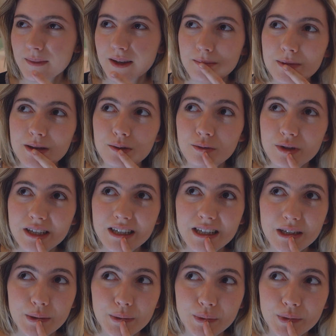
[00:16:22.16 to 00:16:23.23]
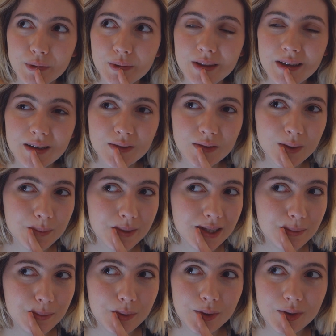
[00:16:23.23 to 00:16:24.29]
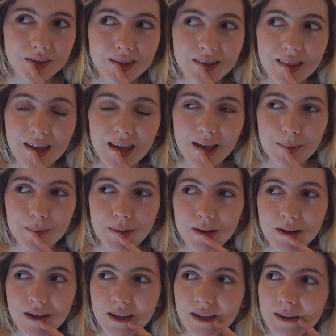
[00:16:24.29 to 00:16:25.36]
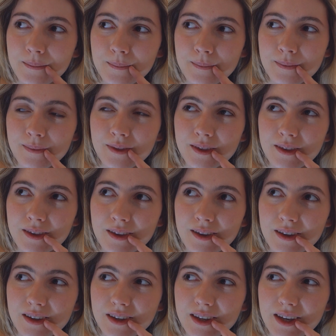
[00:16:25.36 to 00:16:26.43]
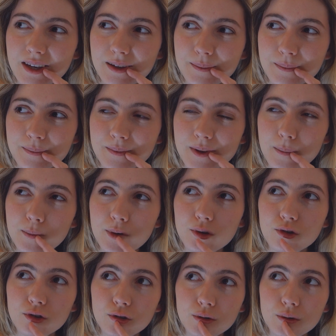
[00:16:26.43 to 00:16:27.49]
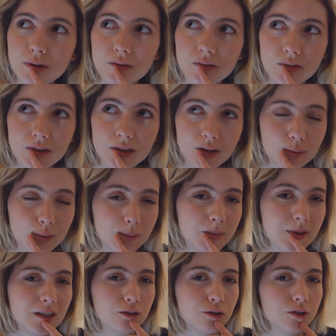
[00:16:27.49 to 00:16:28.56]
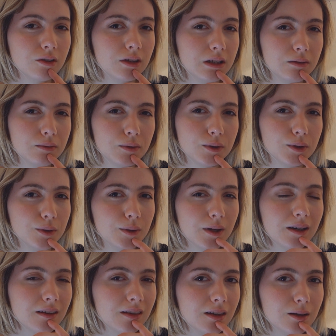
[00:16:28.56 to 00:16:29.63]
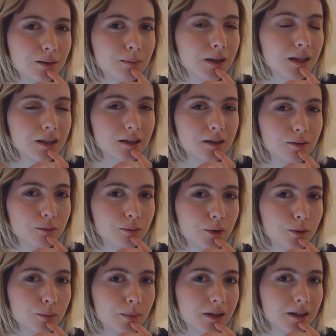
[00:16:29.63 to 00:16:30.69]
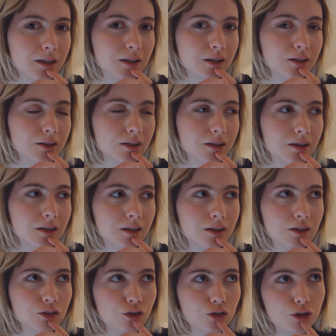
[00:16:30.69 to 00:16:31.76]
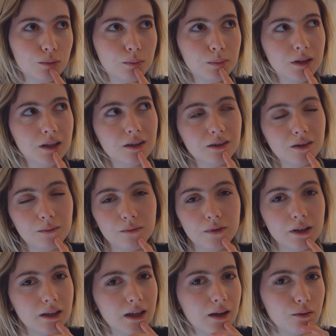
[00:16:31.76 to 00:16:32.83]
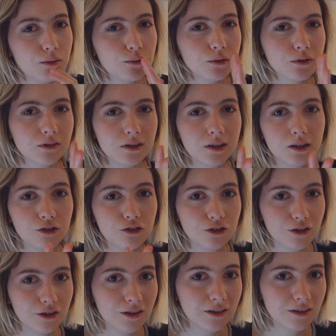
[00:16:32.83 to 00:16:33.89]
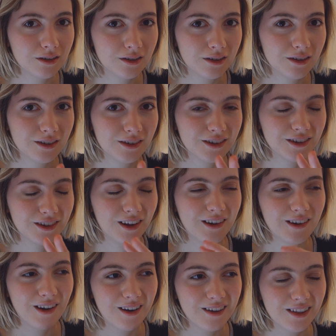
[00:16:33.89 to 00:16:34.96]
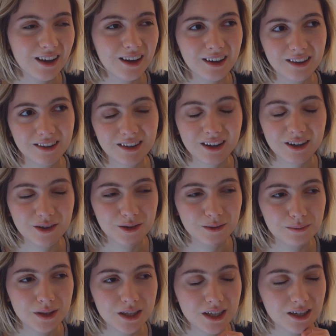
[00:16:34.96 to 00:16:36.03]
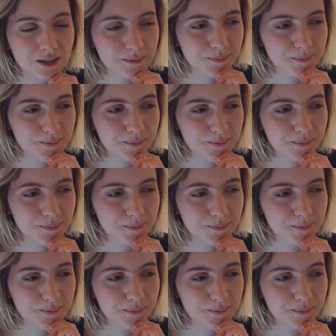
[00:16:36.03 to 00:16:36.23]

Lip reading: maybe reading also, there are so many books in there, but yeah, I'm not sure if this will be interesting for you. I think a medical roleplay should be something everyone's enjoy, so that could be